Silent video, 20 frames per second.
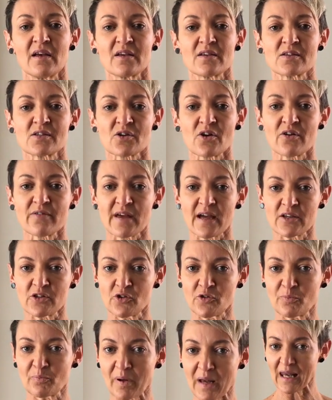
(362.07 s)
so that
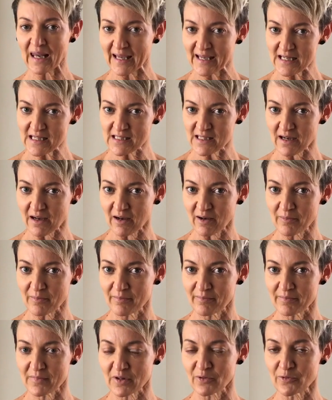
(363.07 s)
you plate
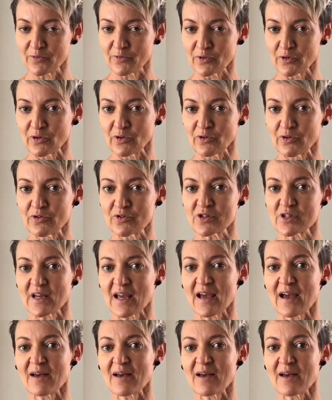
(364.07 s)
up the food,